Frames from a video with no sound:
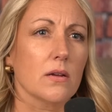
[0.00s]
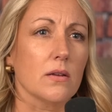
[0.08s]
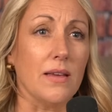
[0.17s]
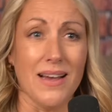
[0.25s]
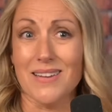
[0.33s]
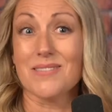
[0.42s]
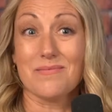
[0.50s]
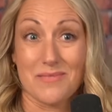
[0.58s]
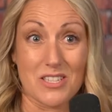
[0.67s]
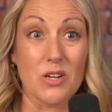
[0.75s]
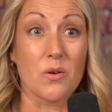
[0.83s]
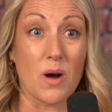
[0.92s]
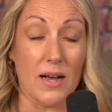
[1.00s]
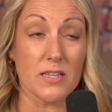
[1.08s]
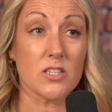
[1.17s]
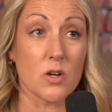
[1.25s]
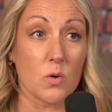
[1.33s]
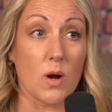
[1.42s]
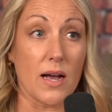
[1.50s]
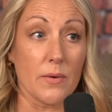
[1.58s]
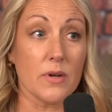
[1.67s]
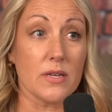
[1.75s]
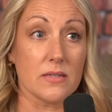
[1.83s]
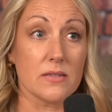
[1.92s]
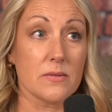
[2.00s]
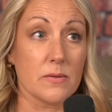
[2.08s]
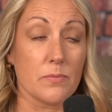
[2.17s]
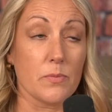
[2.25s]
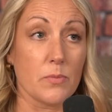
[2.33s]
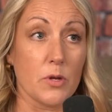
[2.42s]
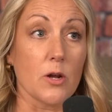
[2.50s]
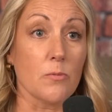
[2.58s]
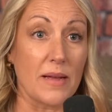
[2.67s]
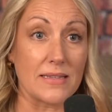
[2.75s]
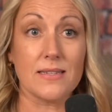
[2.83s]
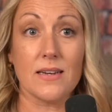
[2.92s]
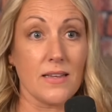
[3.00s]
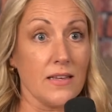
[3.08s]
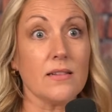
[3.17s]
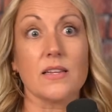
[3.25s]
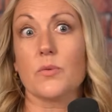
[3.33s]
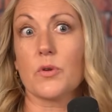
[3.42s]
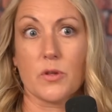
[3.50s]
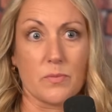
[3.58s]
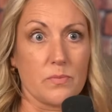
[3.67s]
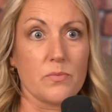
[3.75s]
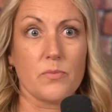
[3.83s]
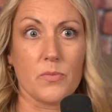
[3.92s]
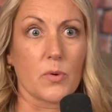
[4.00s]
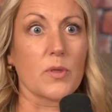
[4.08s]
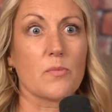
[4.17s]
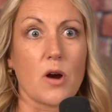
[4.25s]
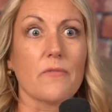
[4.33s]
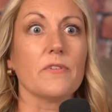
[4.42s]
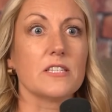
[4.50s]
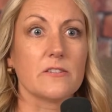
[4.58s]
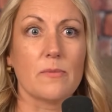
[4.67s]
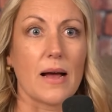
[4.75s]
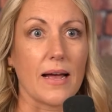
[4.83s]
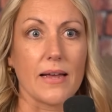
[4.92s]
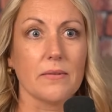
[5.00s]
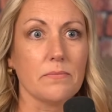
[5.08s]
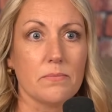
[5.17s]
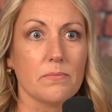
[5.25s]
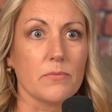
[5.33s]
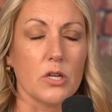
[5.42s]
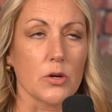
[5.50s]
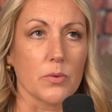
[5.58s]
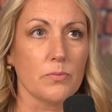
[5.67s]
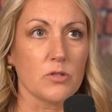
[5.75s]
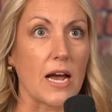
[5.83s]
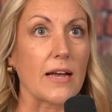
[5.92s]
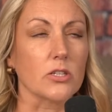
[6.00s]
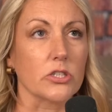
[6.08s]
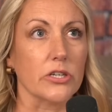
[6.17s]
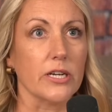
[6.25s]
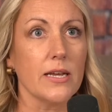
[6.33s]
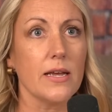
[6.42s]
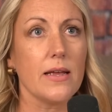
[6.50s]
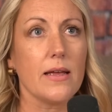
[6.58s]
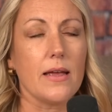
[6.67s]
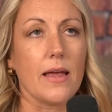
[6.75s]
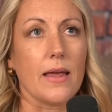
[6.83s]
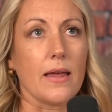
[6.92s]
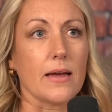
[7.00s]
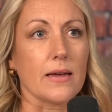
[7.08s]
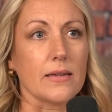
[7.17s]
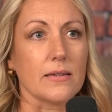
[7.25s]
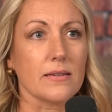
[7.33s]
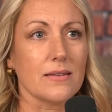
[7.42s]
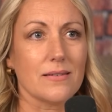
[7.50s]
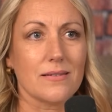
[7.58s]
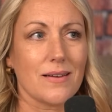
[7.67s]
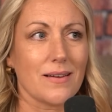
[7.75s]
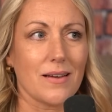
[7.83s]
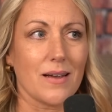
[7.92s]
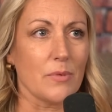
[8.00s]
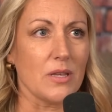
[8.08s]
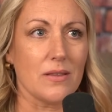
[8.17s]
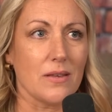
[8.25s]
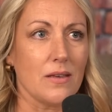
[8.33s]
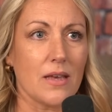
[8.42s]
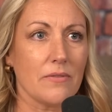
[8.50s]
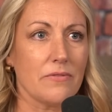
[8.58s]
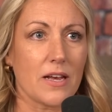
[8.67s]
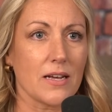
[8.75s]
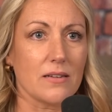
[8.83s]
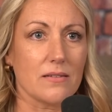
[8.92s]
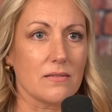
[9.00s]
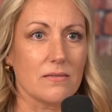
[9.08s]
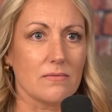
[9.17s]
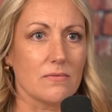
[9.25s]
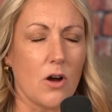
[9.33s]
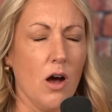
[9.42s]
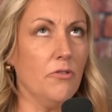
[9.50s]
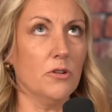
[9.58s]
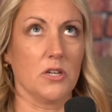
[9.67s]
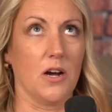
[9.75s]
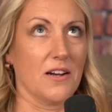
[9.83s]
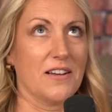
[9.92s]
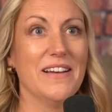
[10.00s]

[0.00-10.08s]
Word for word: Yeah. So yeah. I so I was you know Benson and Hinckley were the were the prophets of my you know childhood, and I mean he gave that awful talk